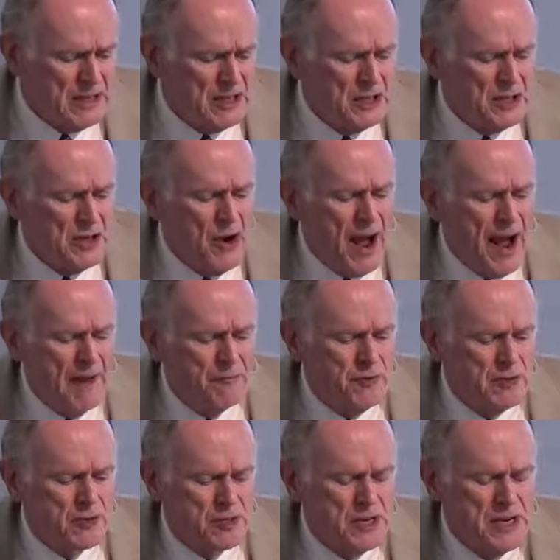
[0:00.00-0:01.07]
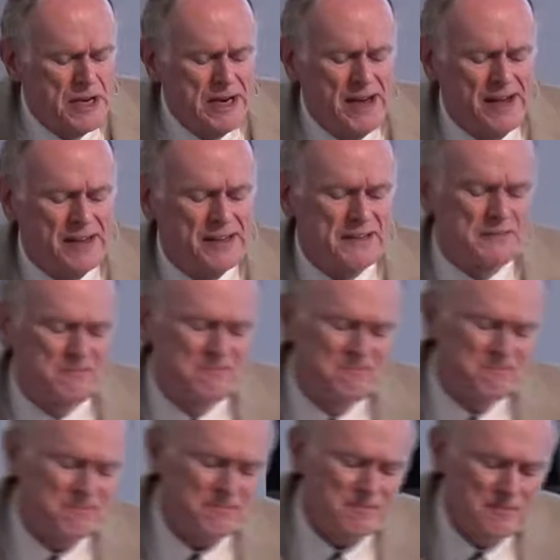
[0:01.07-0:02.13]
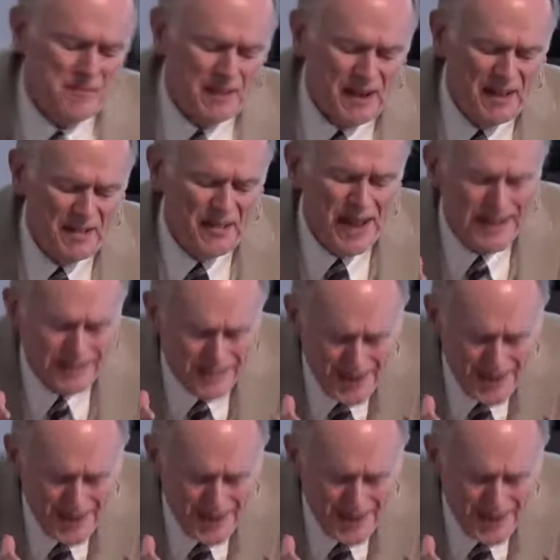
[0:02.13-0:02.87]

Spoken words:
You have to see that